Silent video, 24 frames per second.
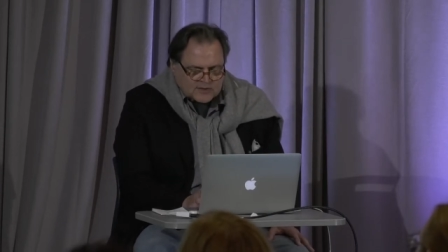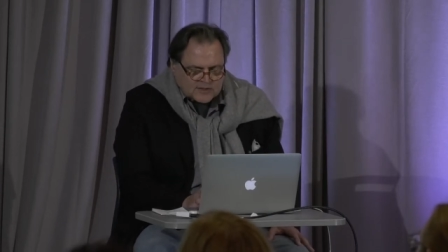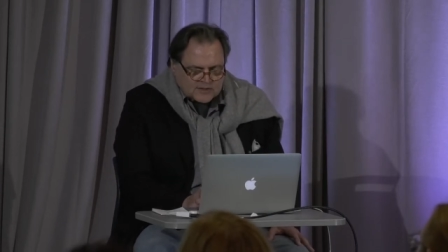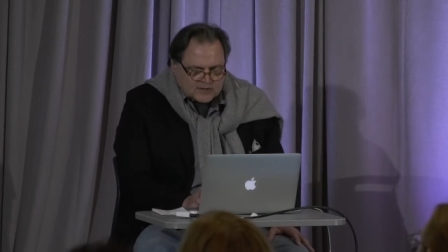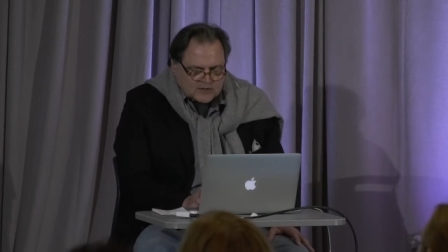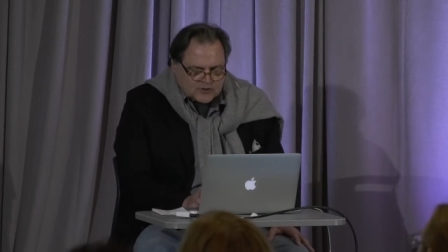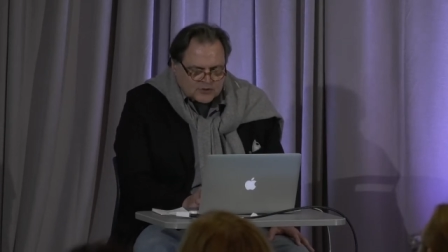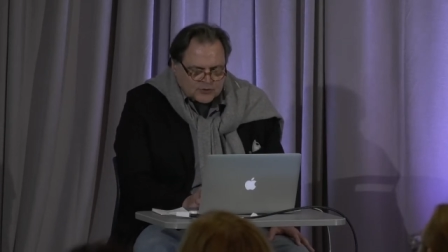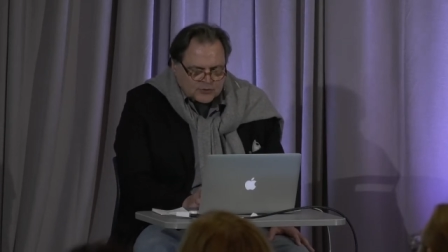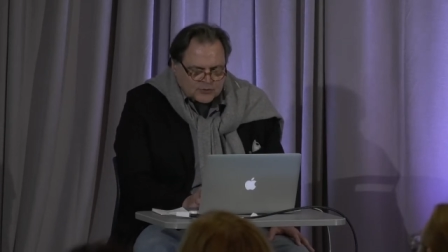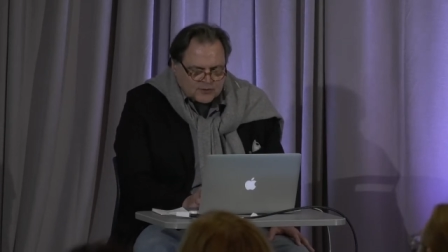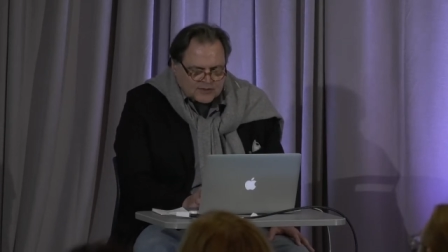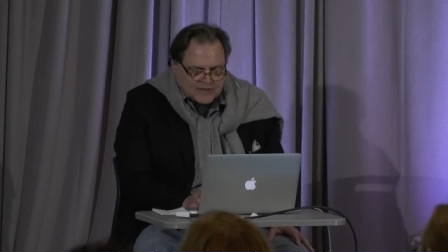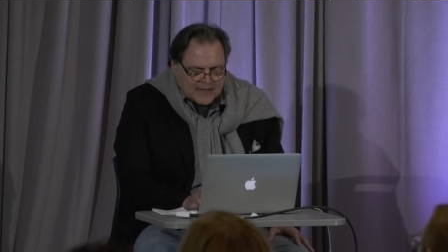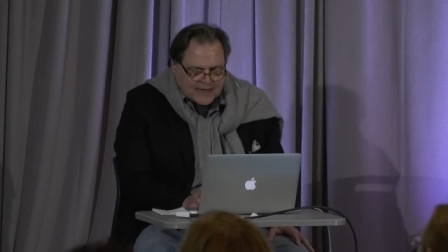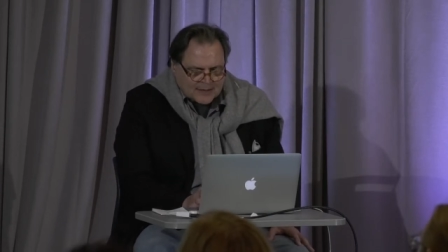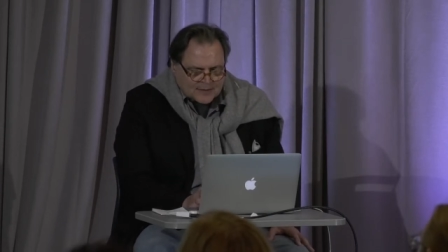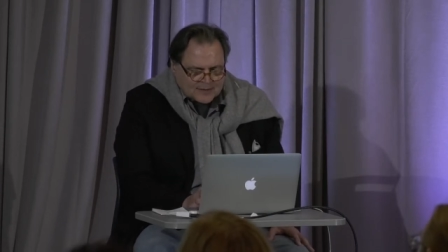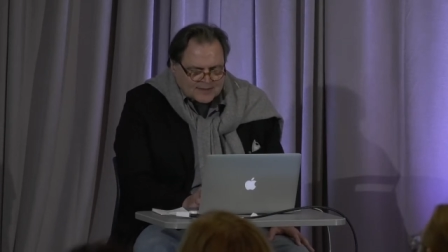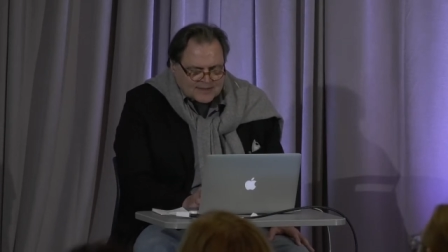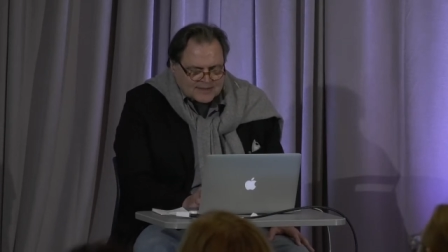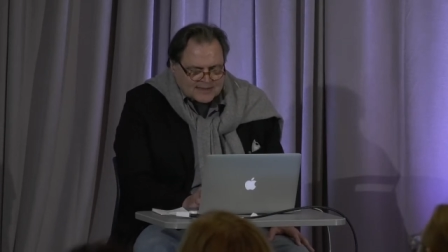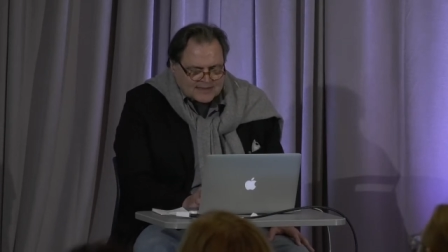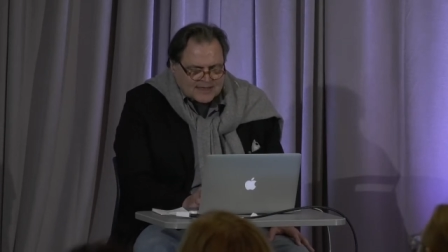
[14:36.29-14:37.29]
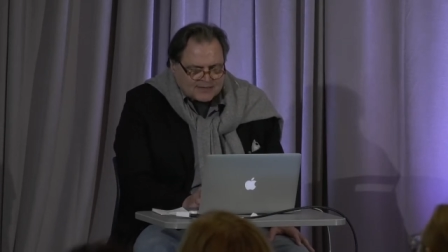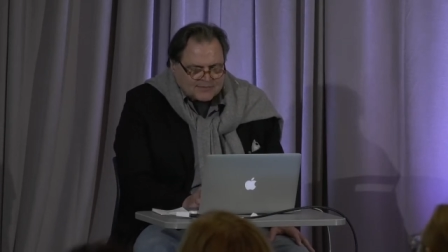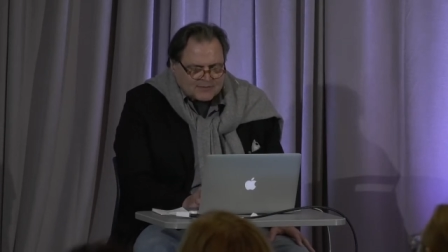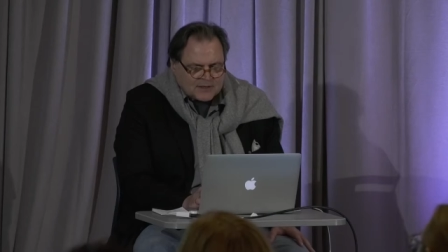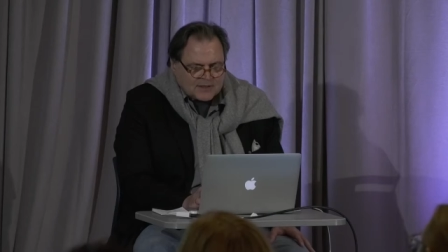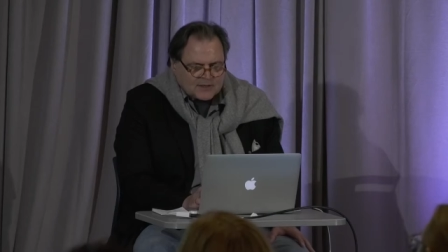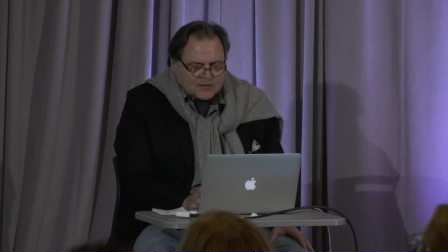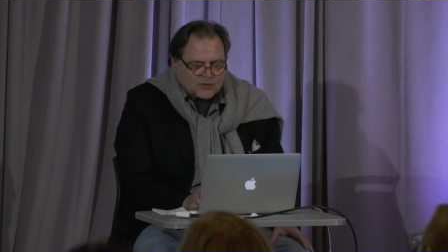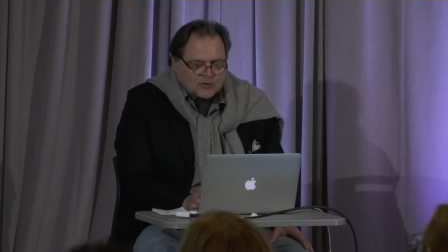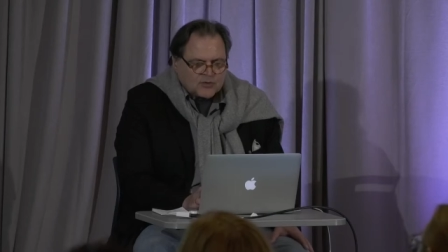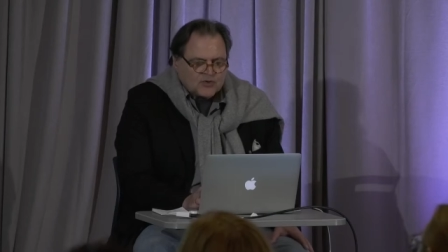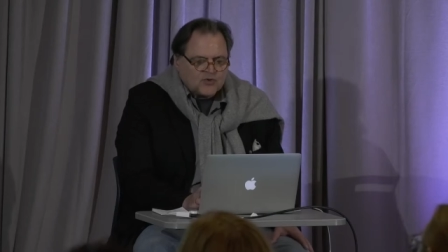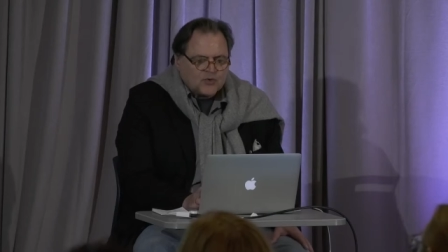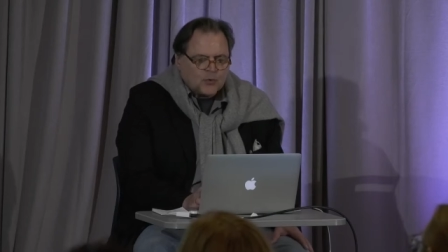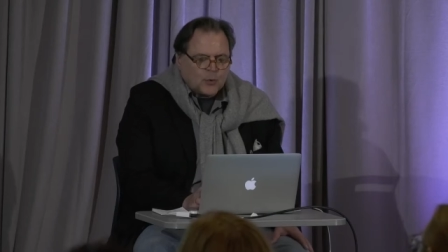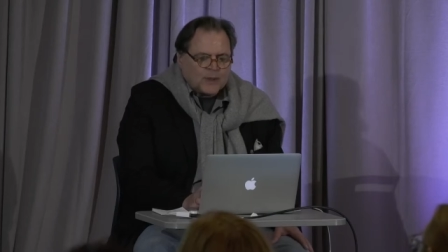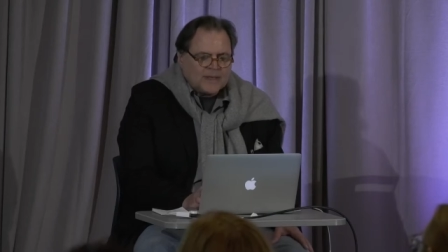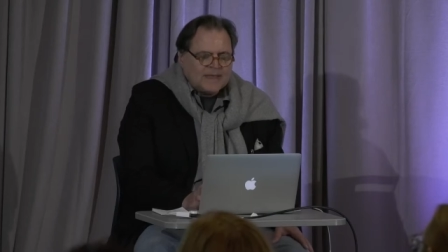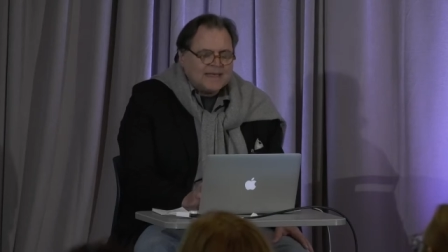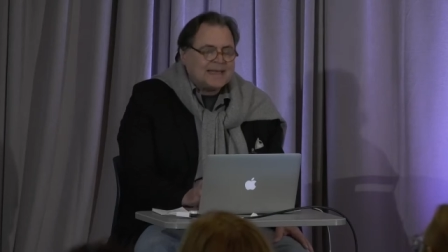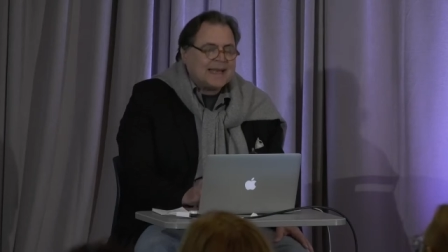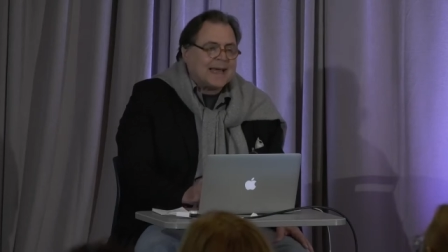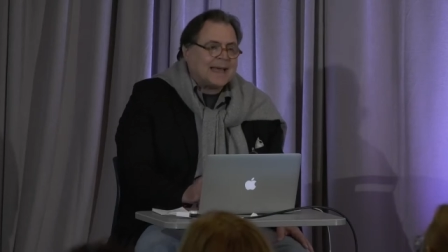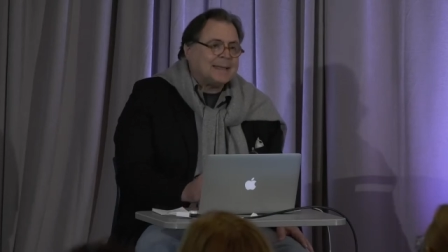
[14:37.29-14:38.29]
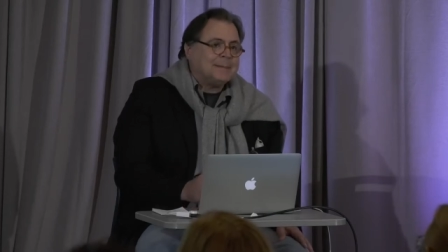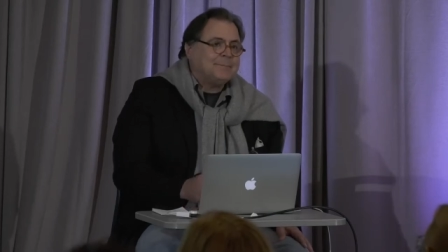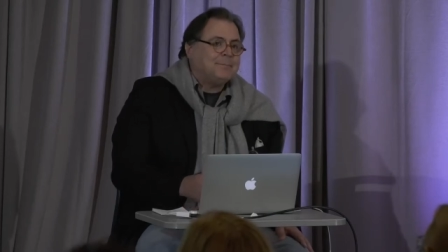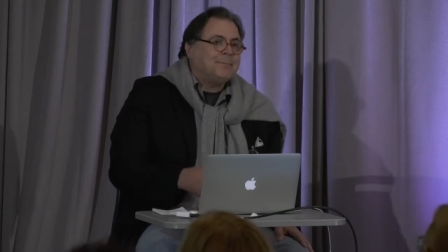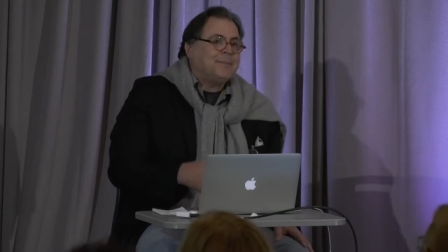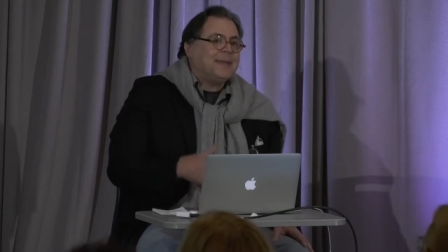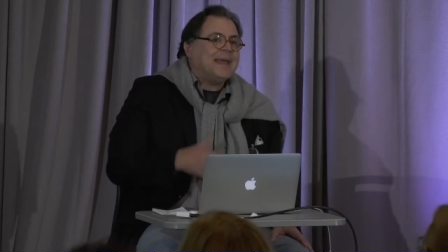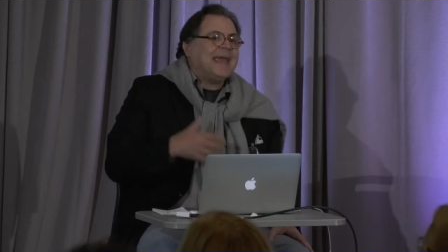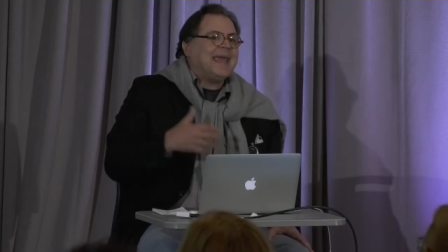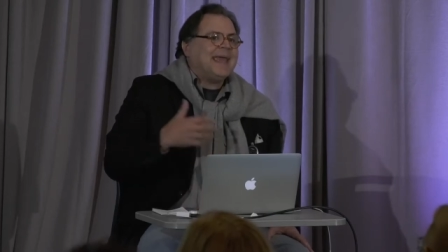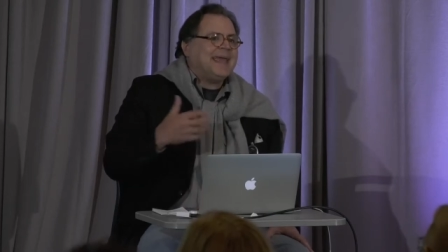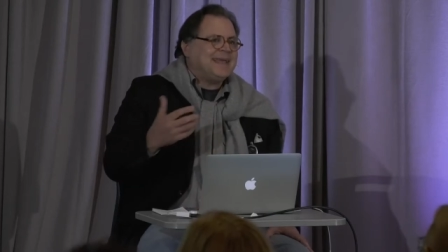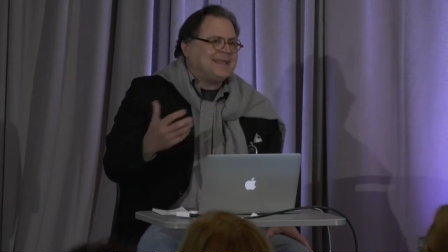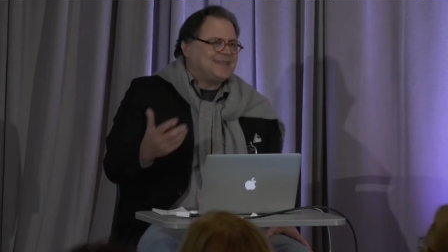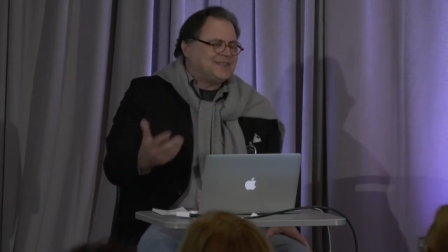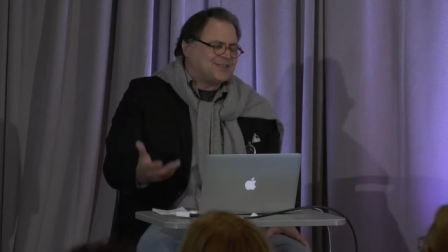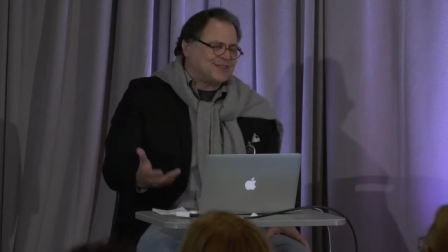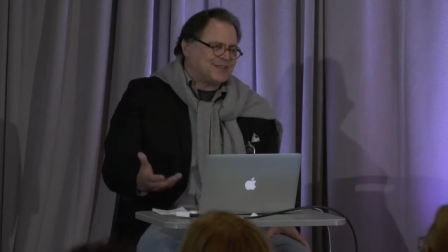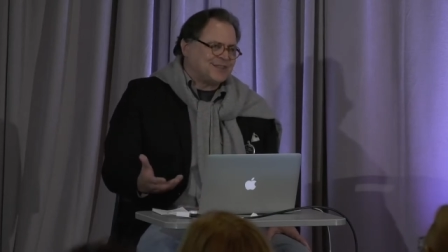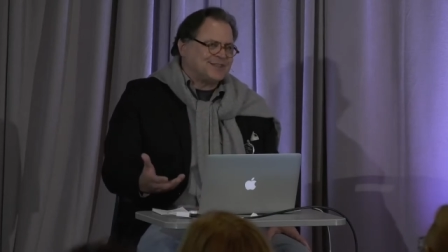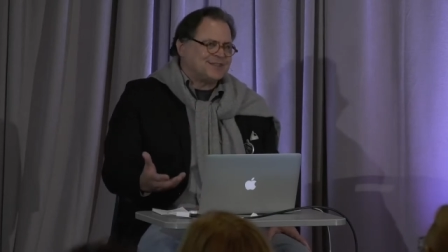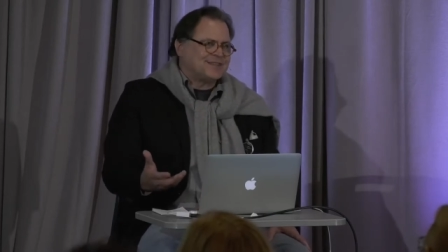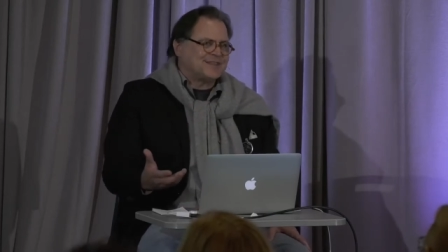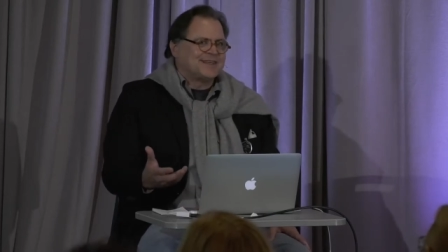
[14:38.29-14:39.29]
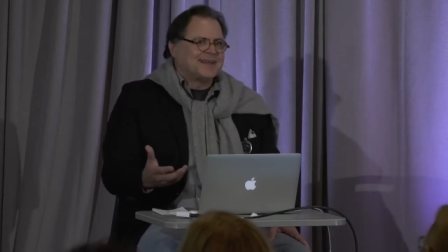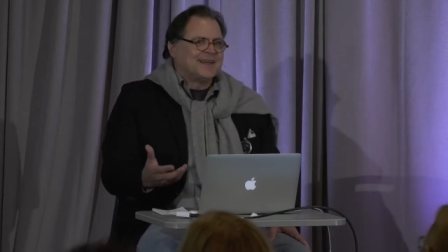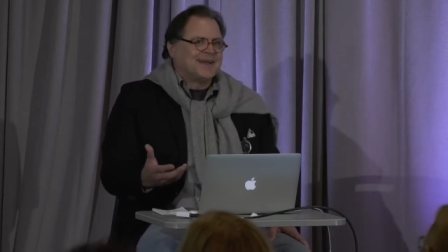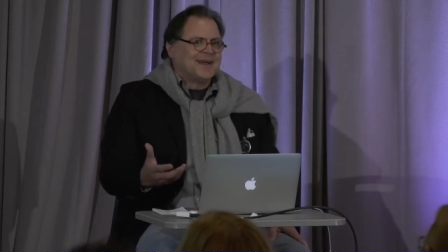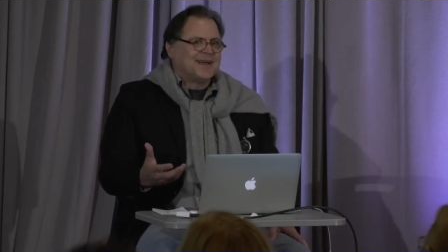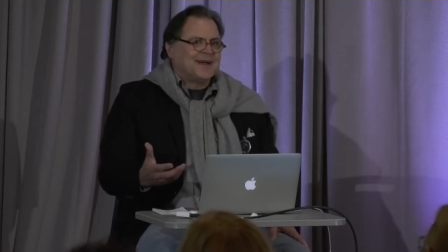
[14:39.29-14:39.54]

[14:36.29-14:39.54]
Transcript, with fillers: there's 2,729 pages